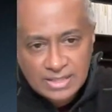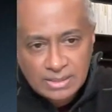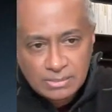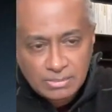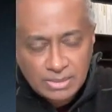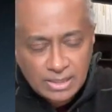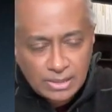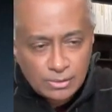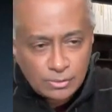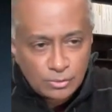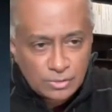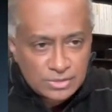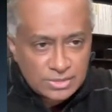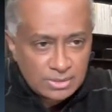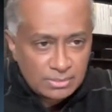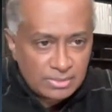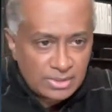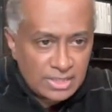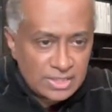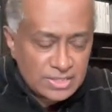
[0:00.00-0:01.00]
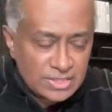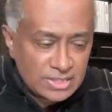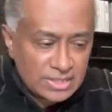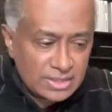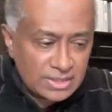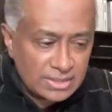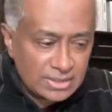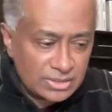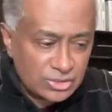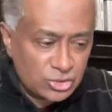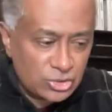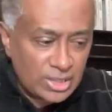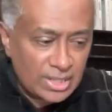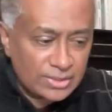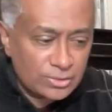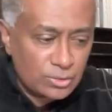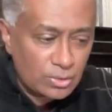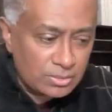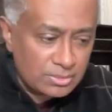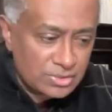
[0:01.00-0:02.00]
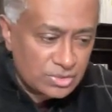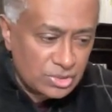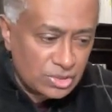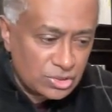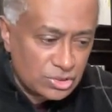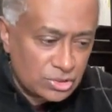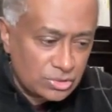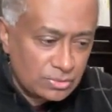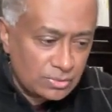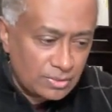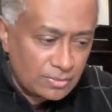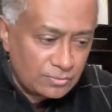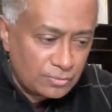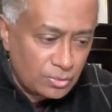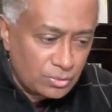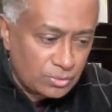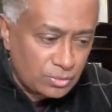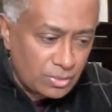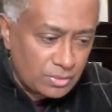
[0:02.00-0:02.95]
email or summarizing a chat conversation or a phone